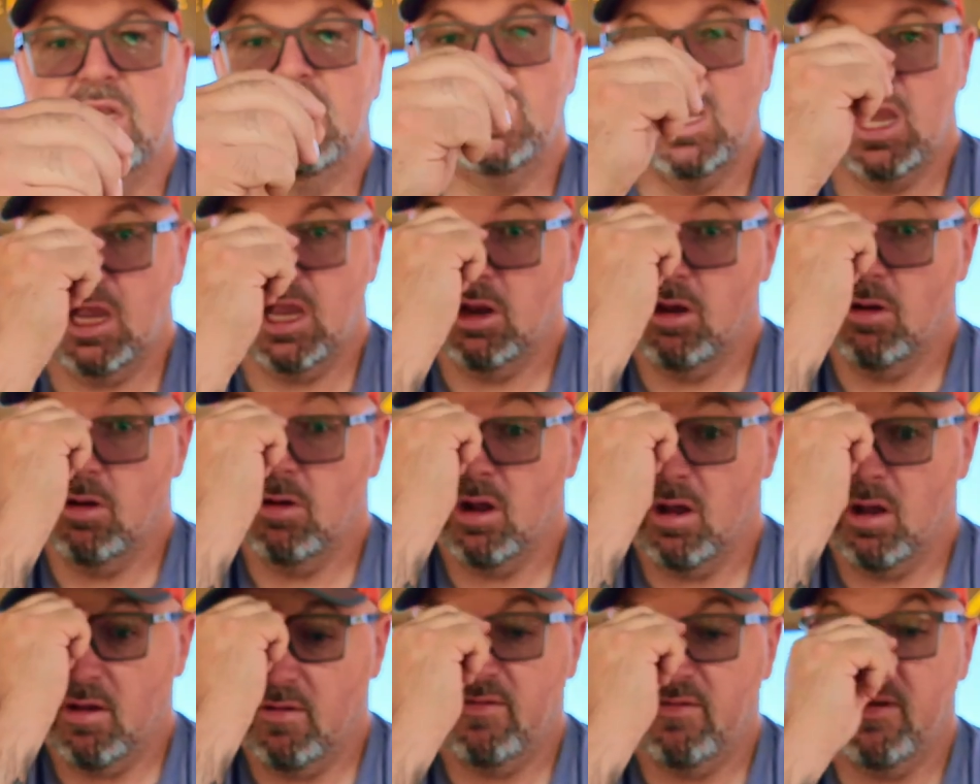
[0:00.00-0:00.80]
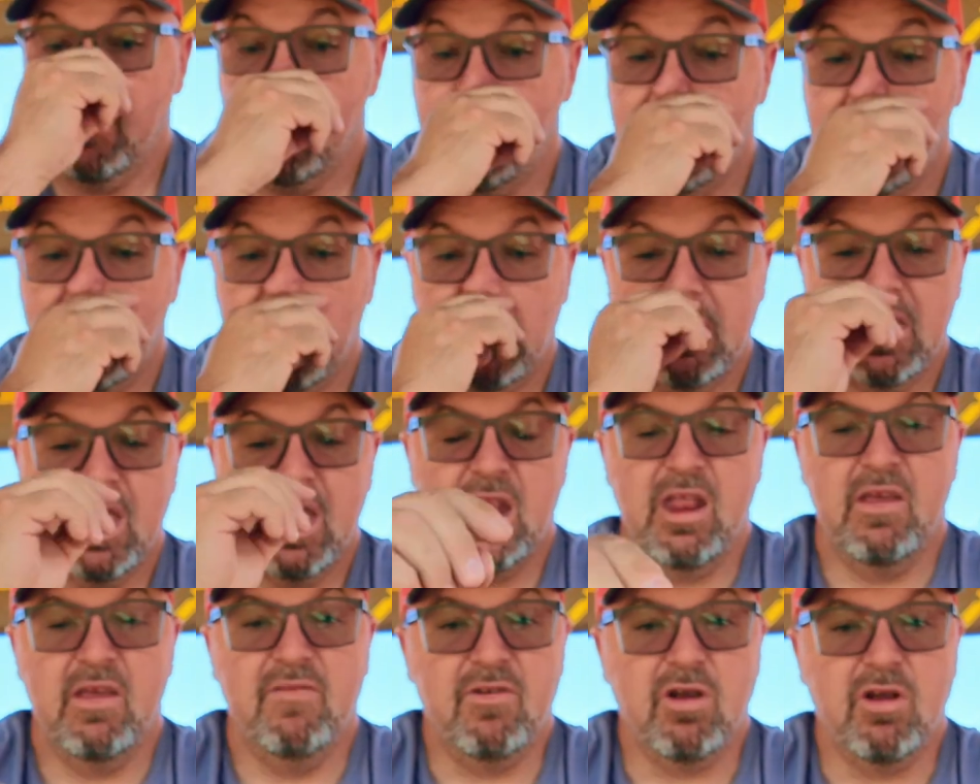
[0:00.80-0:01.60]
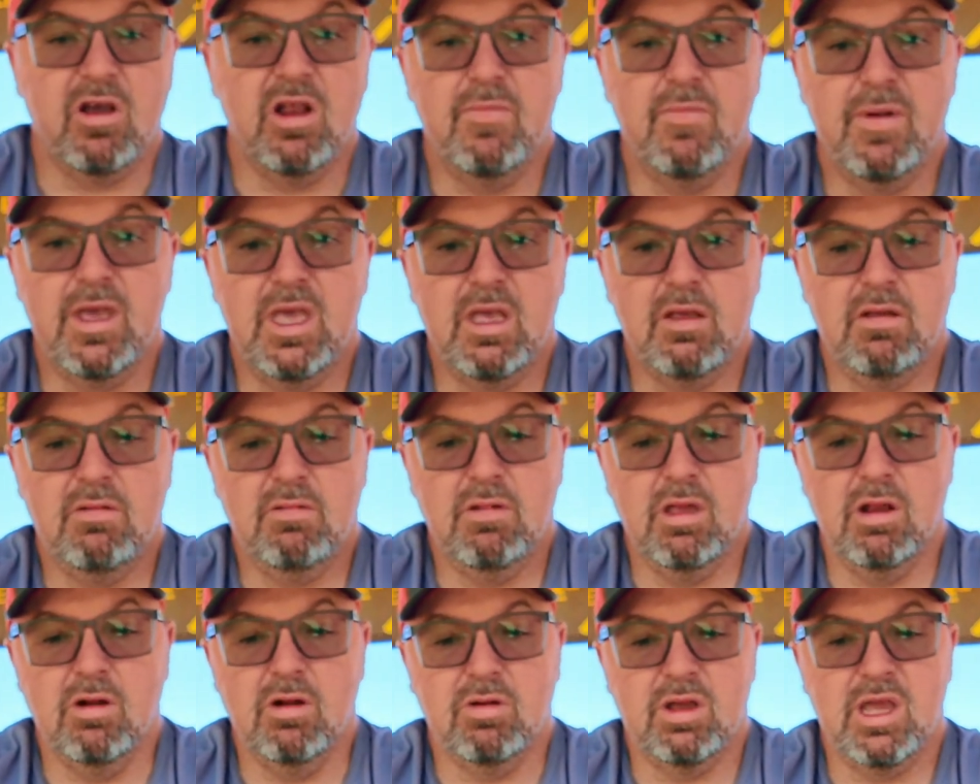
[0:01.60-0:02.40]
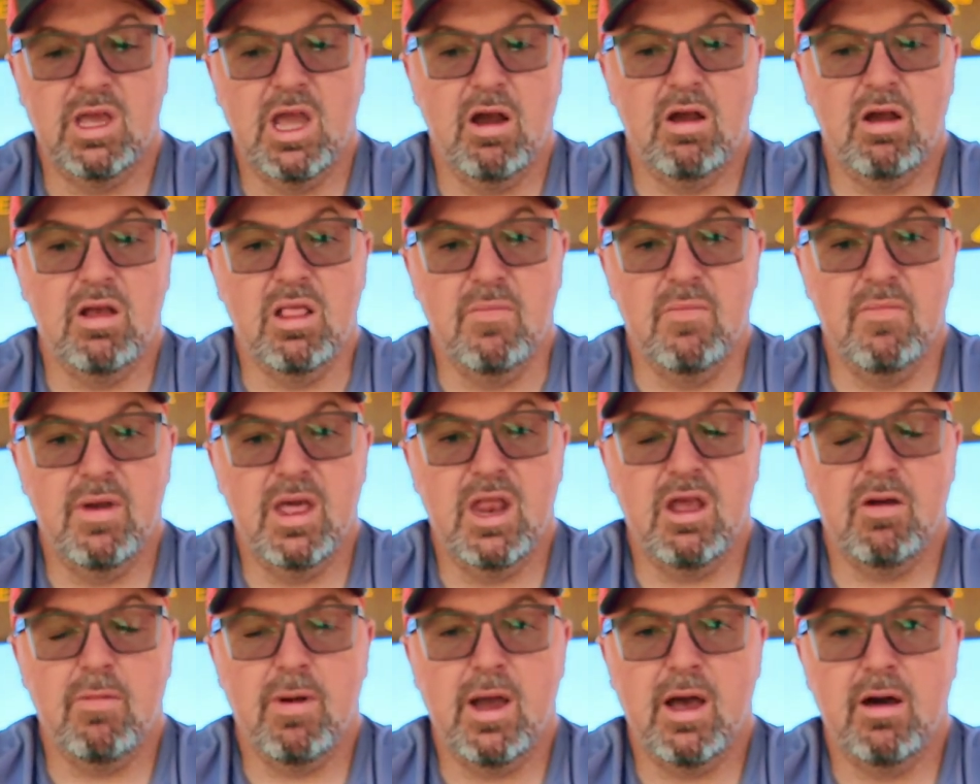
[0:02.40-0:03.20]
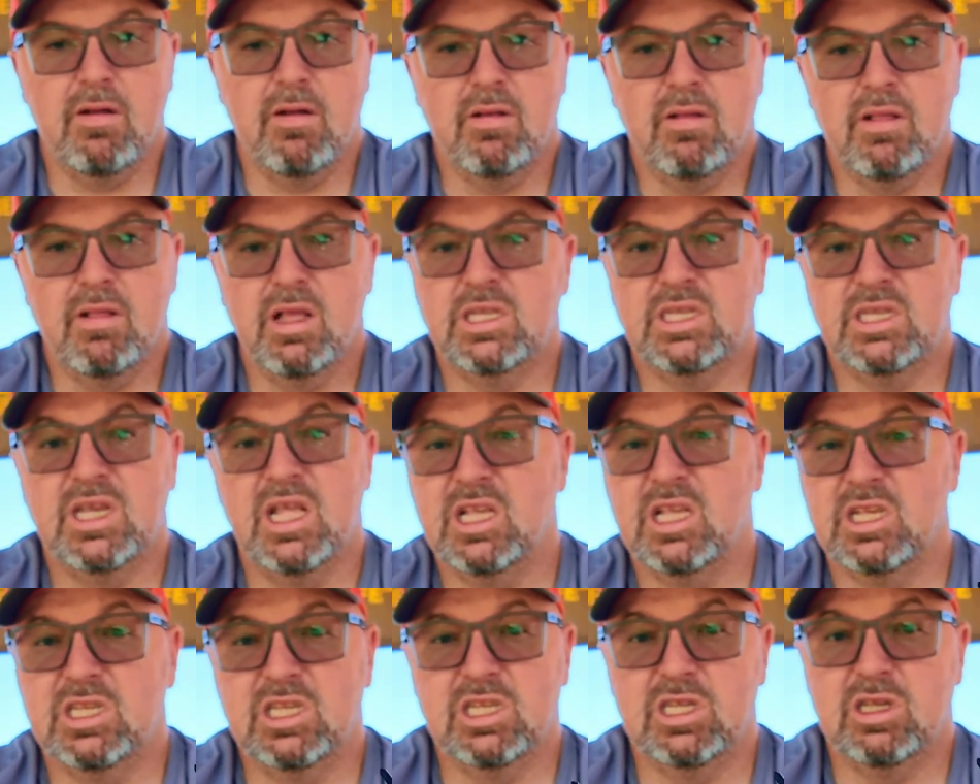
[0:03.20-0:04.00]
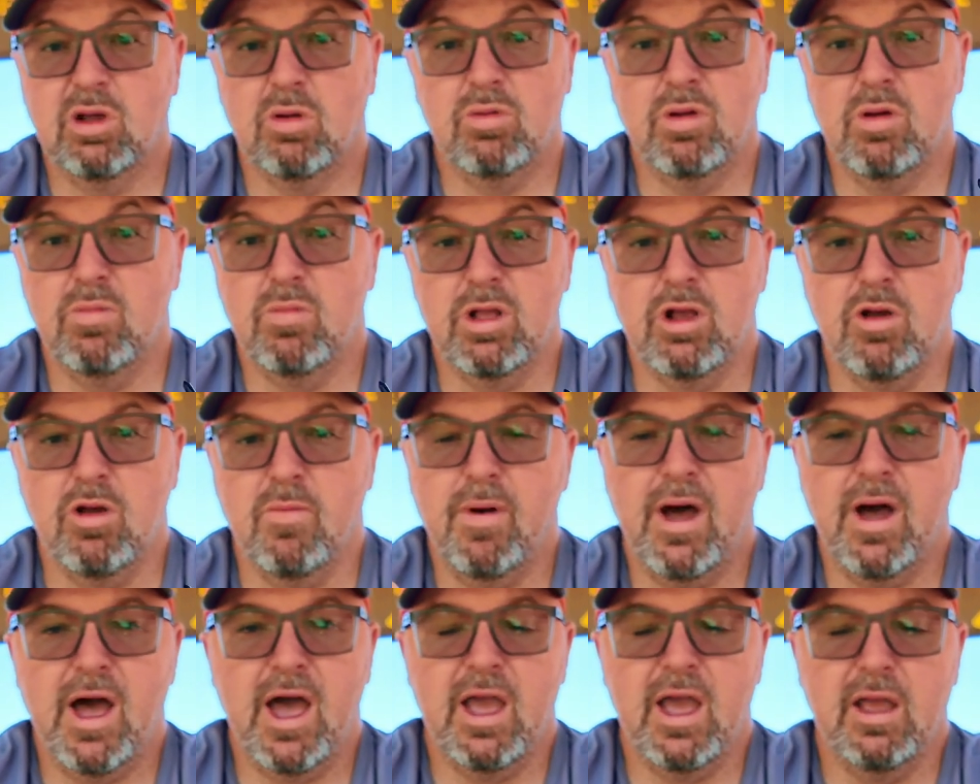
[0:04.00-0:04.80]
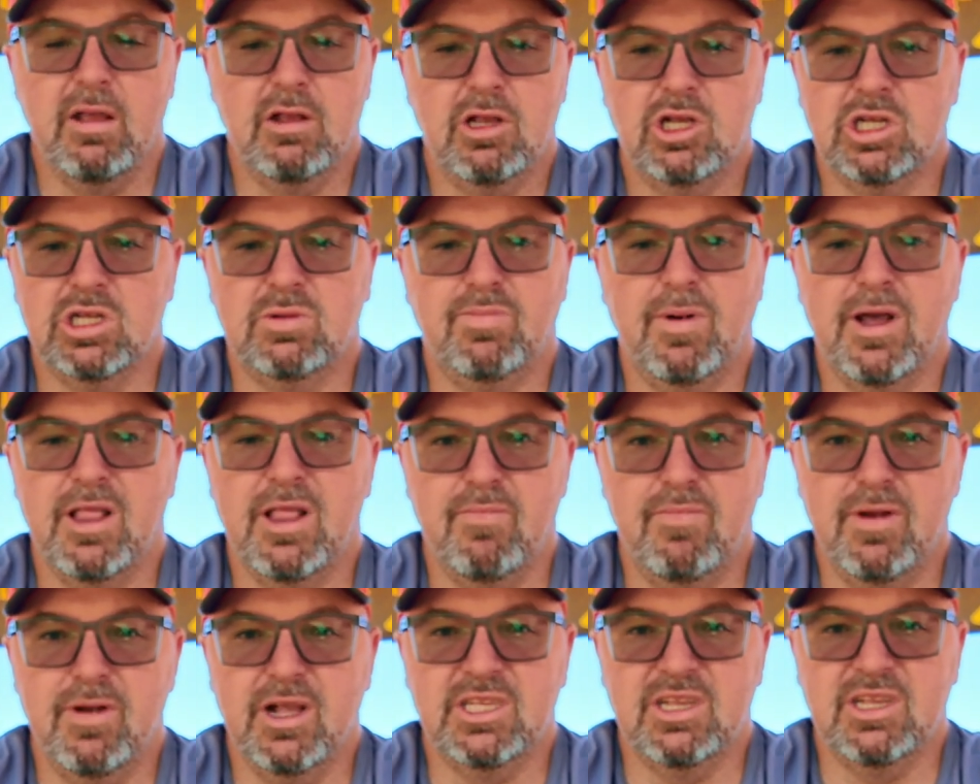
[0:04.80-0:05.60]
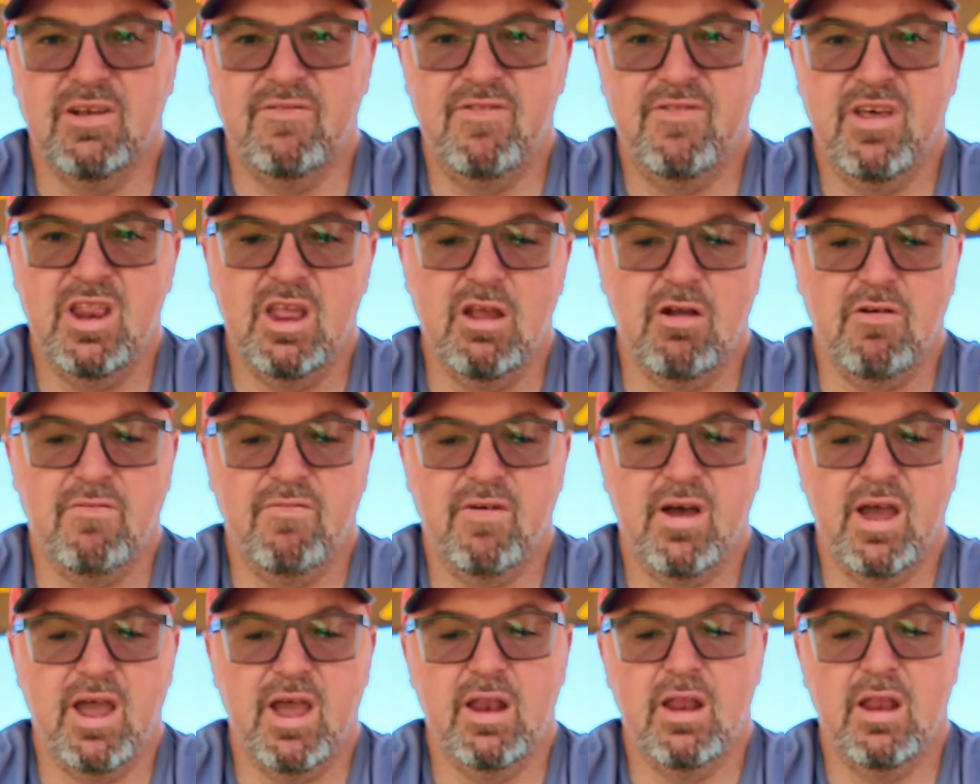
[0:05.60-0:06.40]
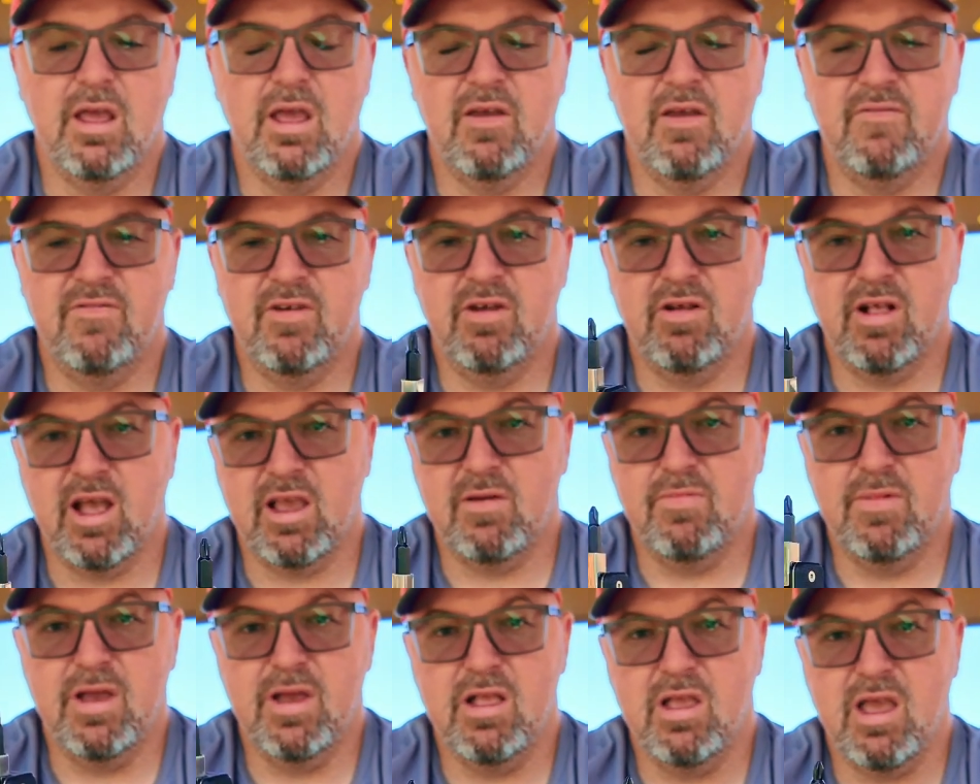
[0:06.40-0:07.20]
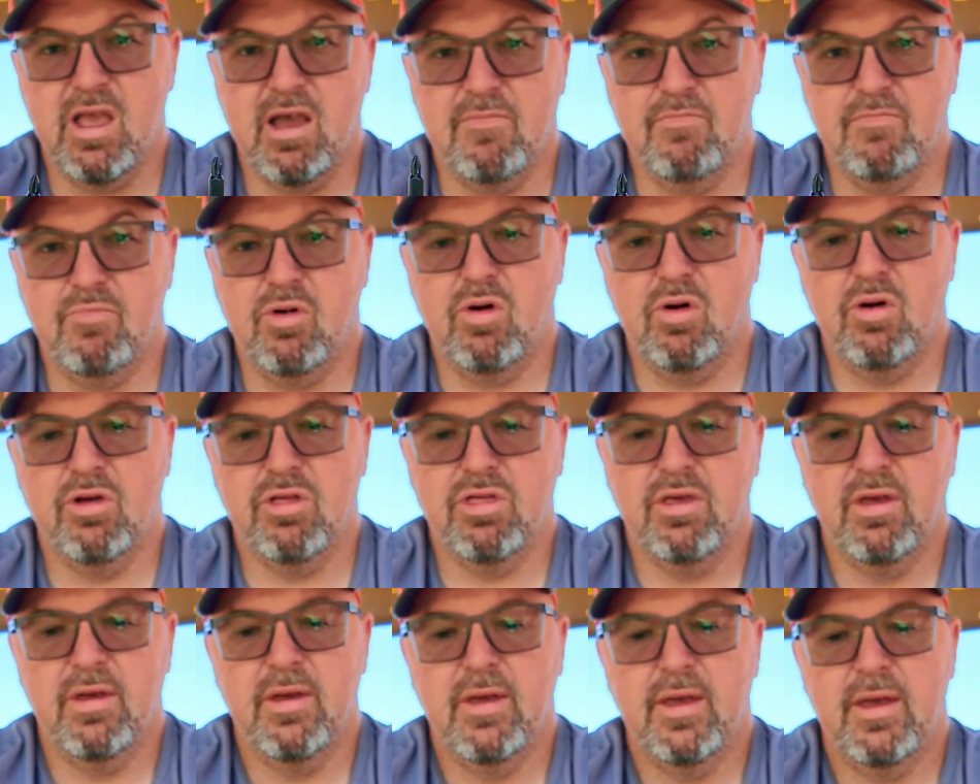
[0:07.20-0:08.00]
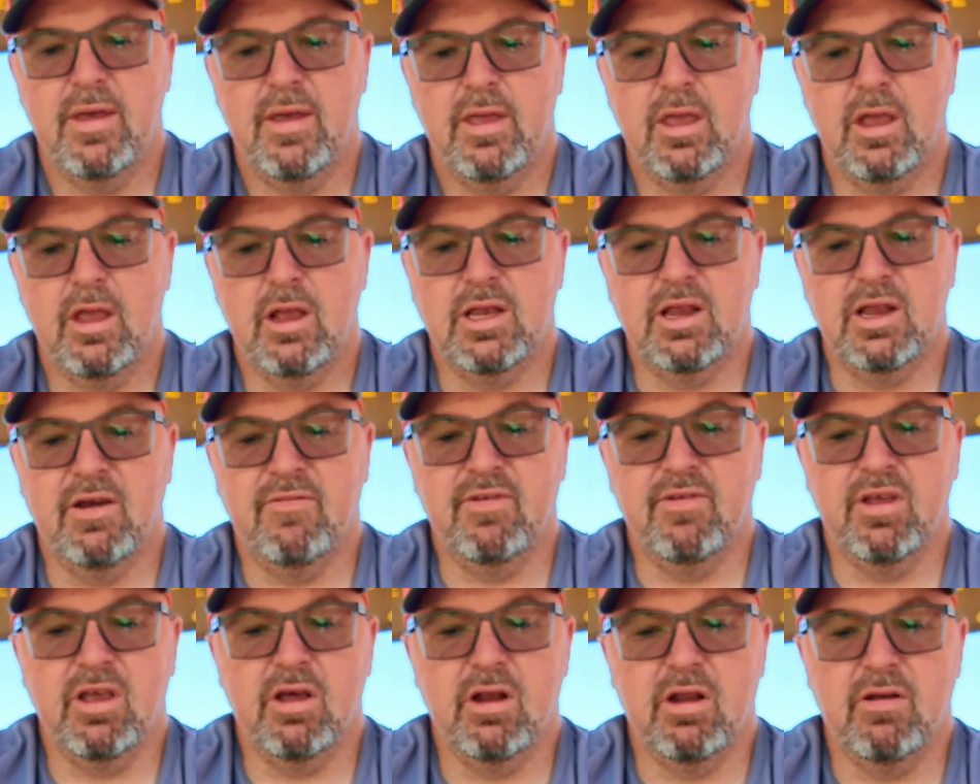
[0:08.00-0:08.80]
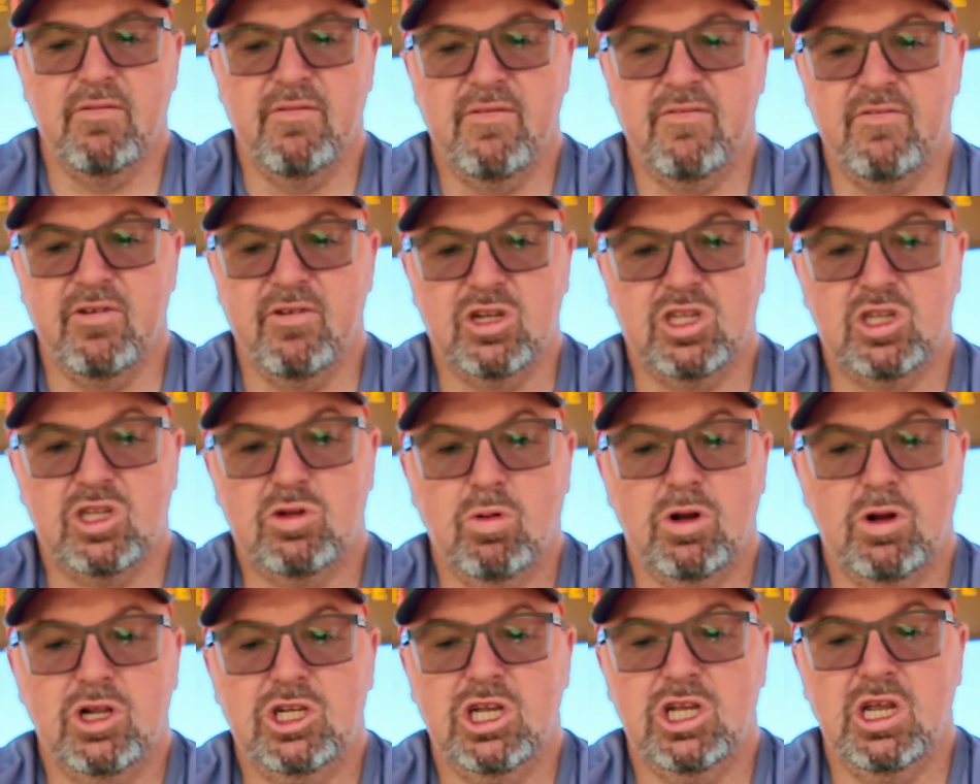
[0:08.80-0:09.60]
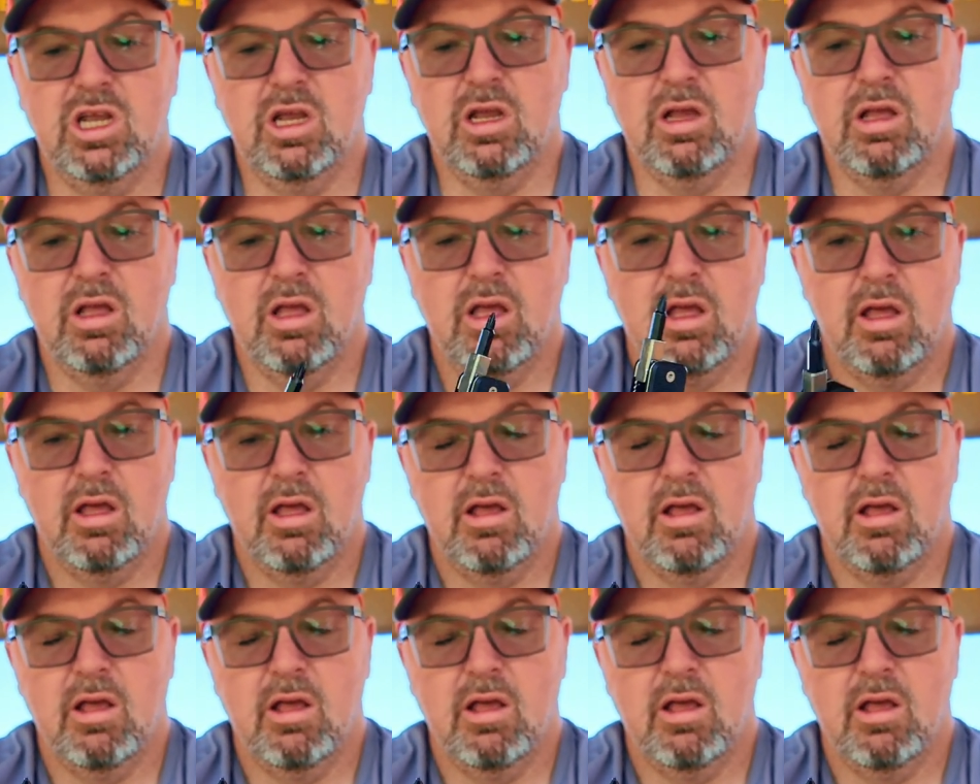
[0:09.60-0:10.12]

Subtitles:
to take note of, that if you're going to be, carrying the Mini around, let's say this is the only one you buy, just buy the bits that fit it, you're fine. If you're like me and you have both, you're definitely going to, if you're switching